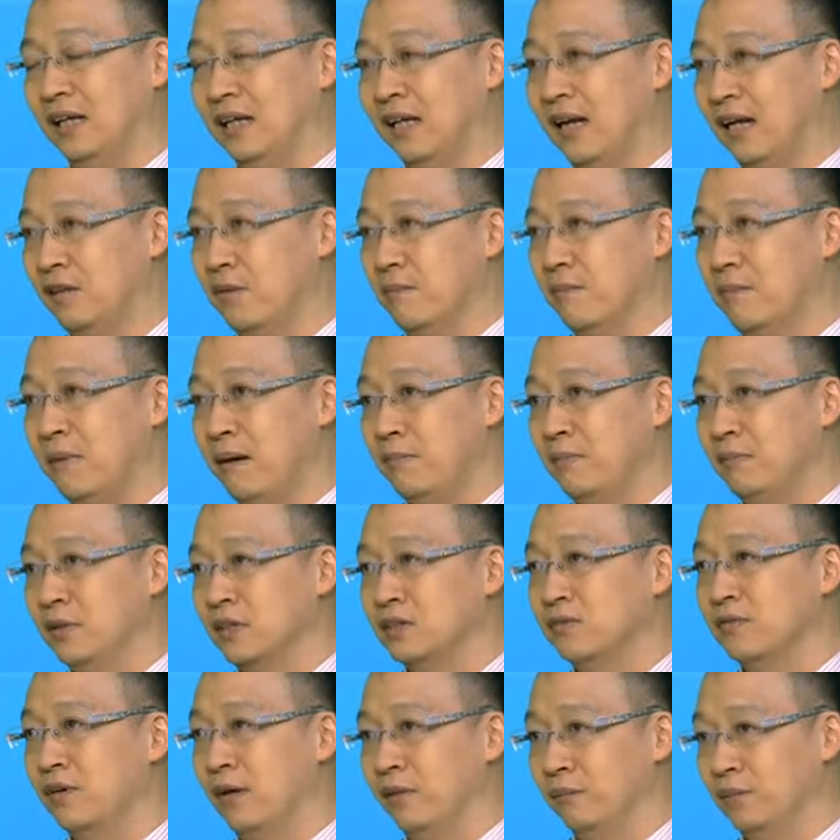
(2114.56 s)
elected
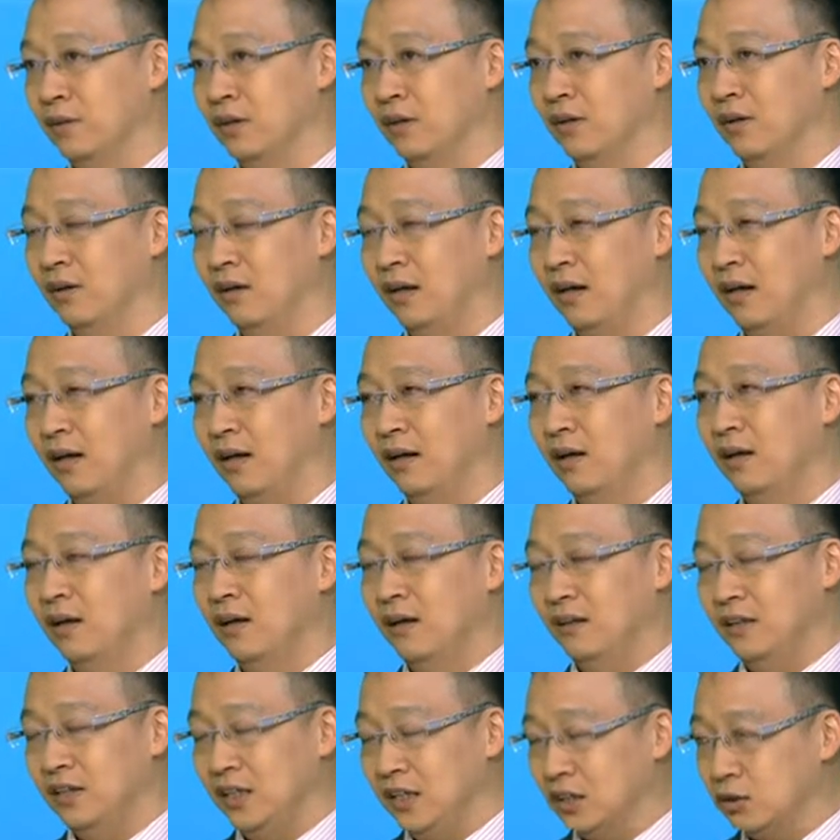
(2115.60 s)
members from the
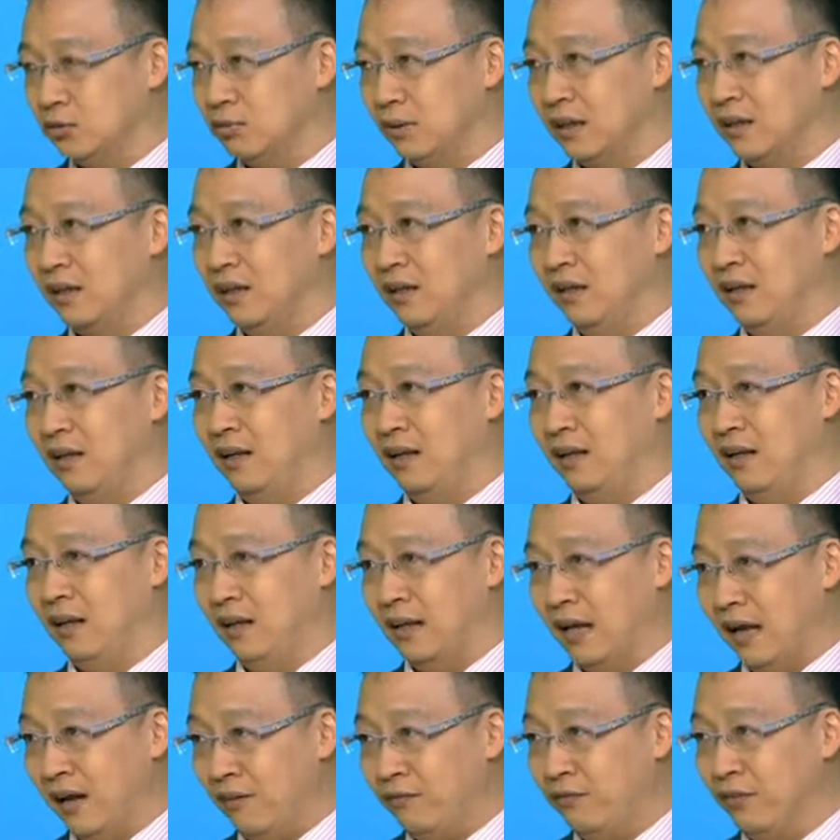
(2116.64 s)
district
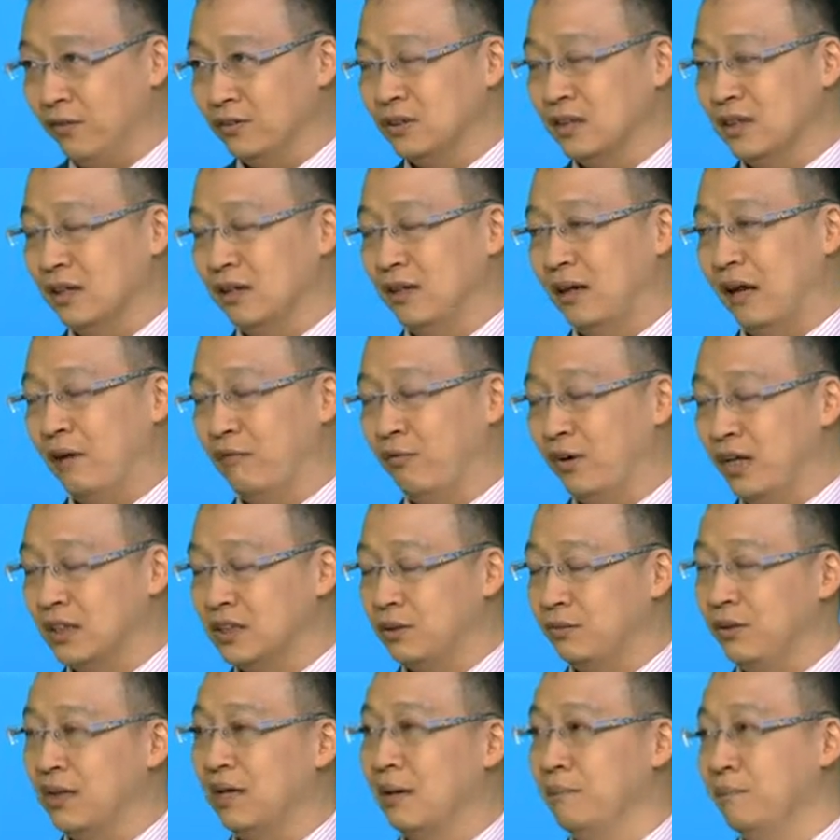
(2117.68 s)
levels
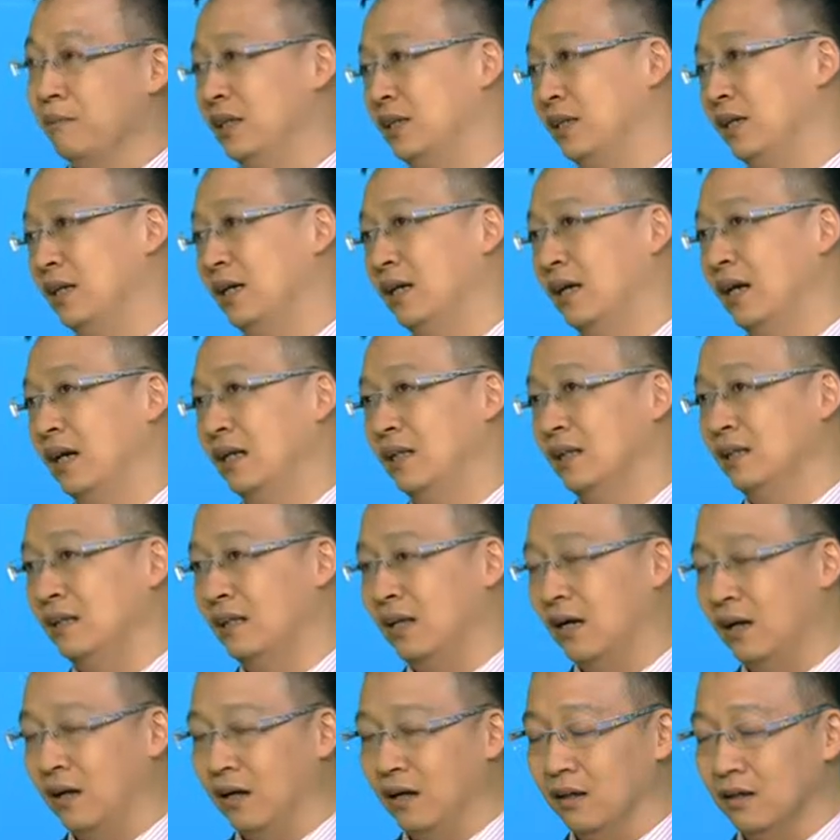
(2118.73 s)
advisory committee,
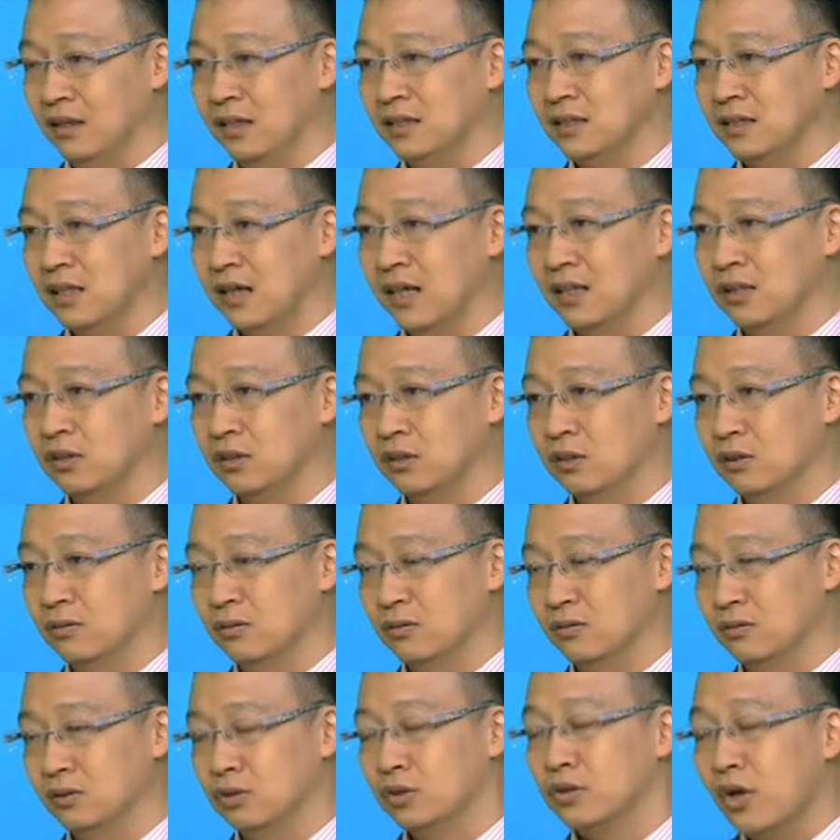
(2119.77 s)
and this can
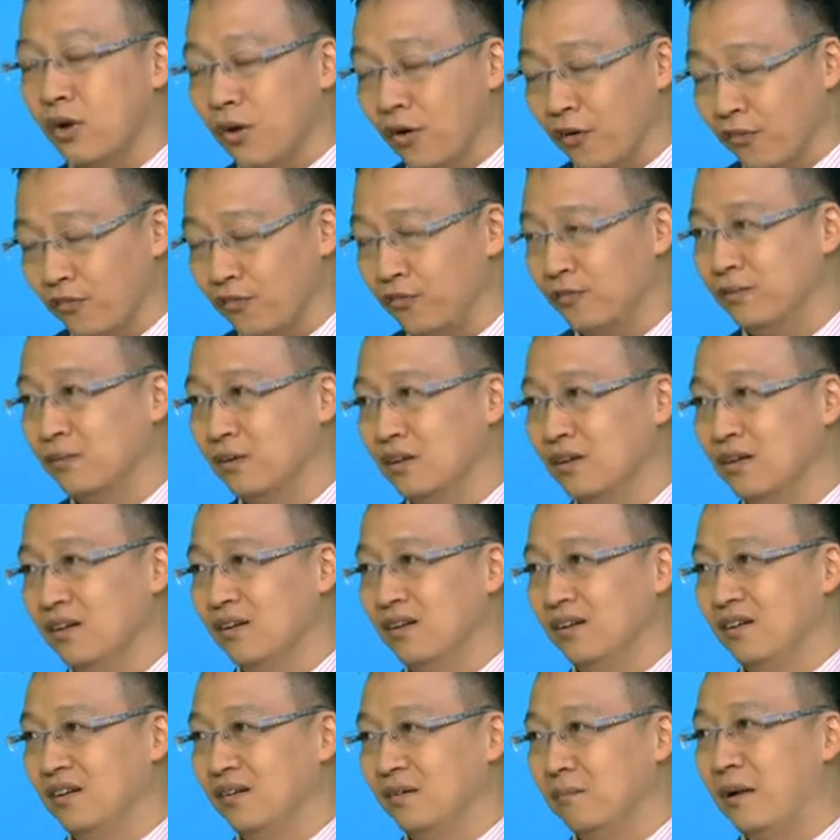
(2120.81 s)
serve
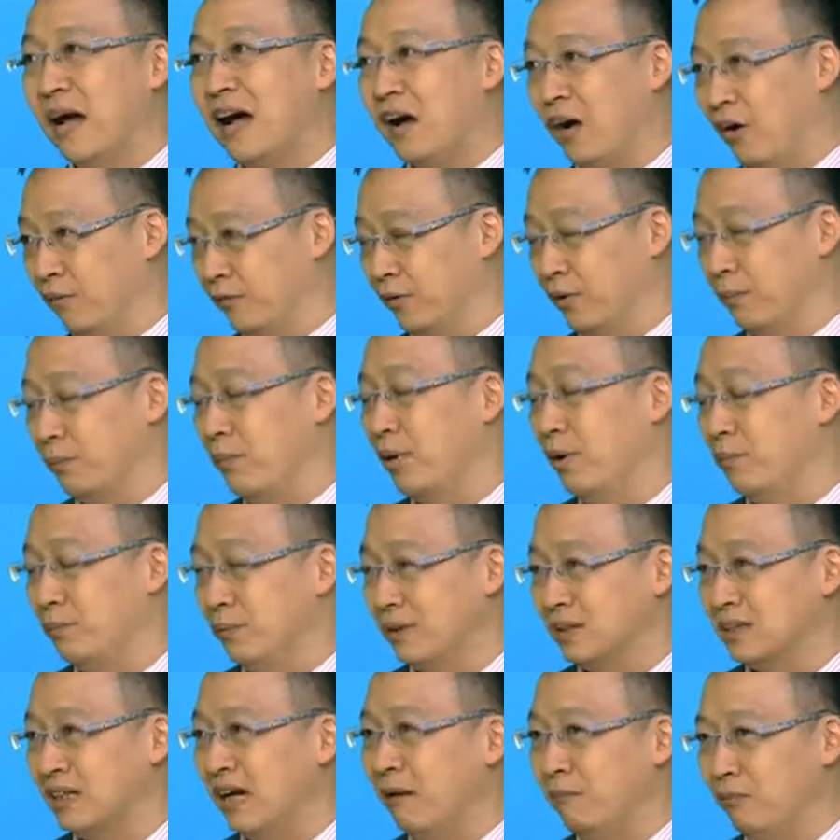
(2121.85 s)
part of the
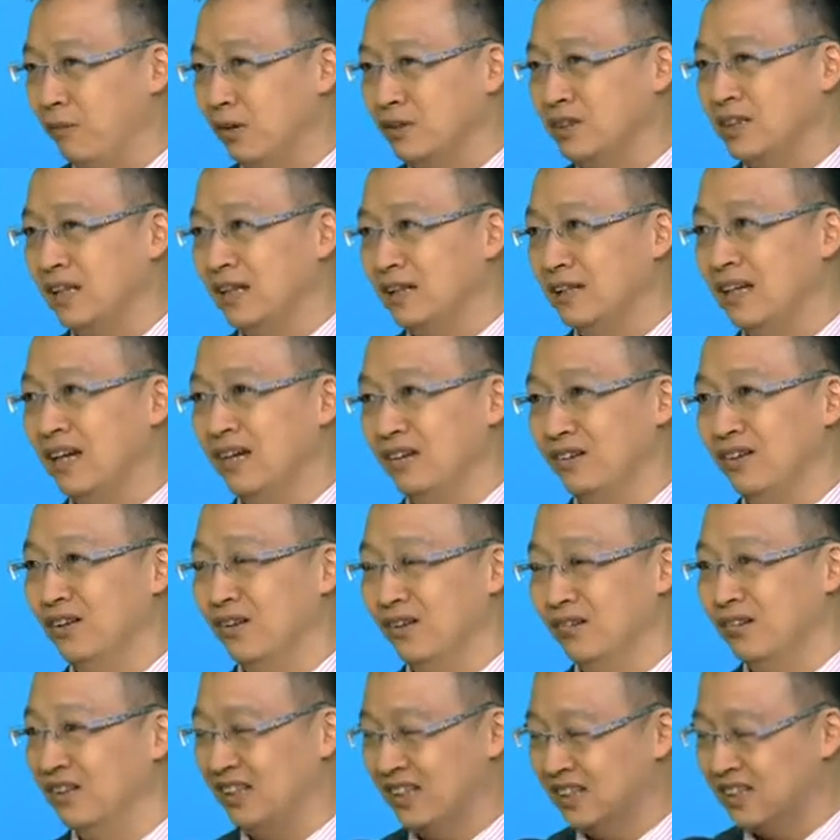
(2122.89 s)
purpose. I'm not saying that
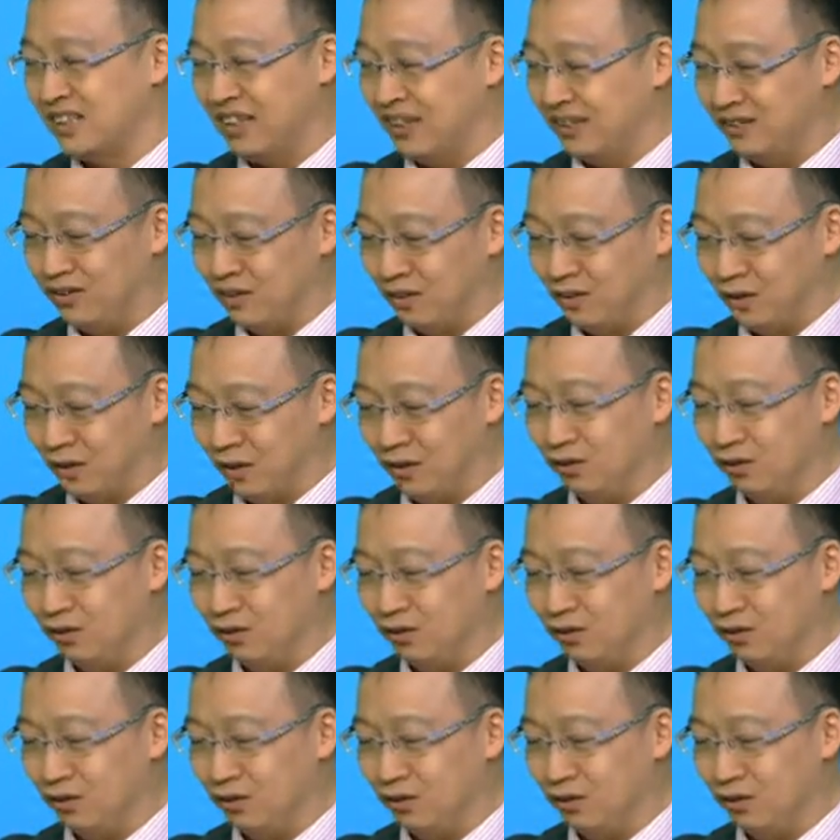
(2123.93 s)
this can